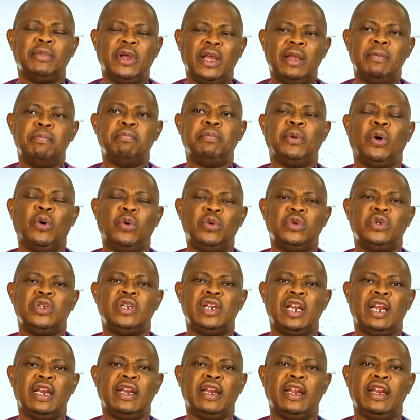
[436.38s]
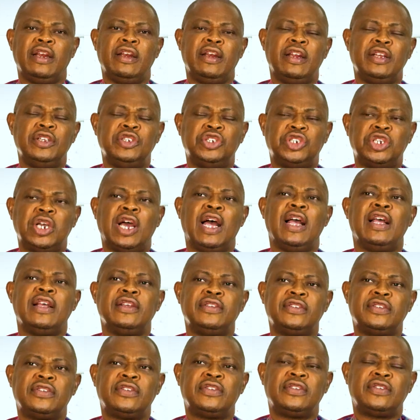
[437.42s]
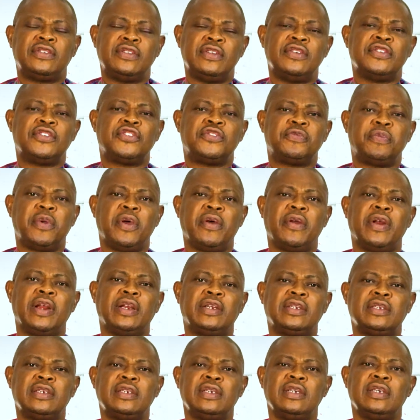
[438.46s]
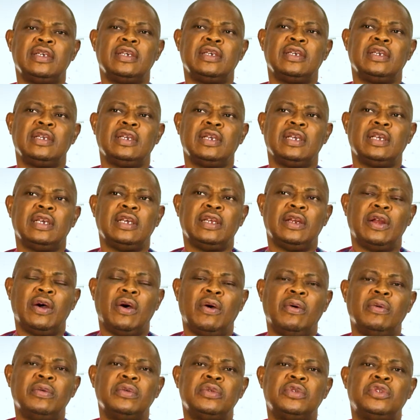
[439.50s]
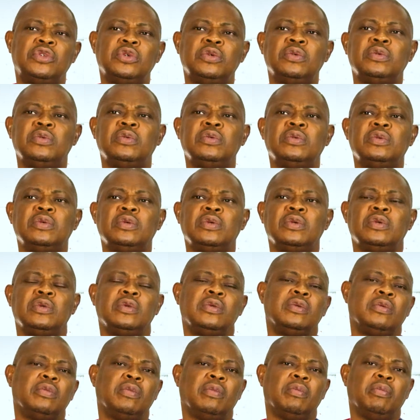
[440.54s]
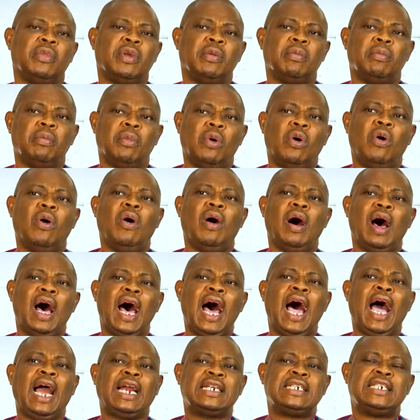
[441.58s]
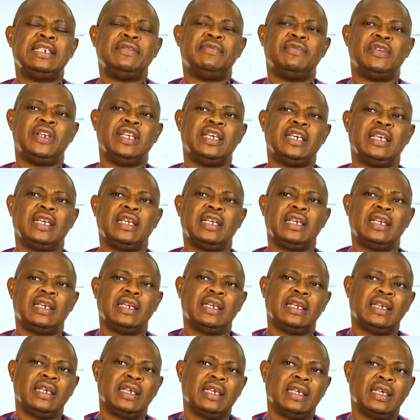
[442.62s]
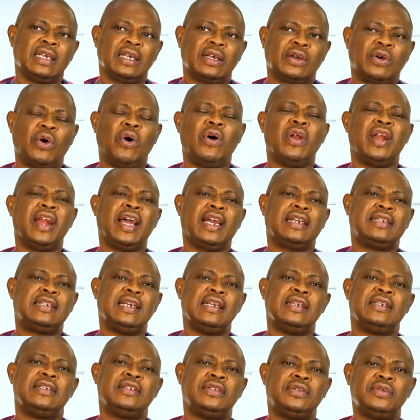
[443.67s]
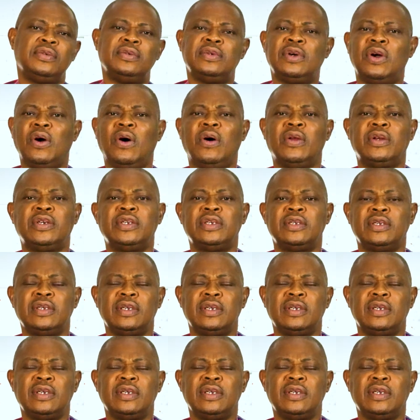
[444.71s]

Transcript: embolden and energize the spirit, you know, to be more actively connected to God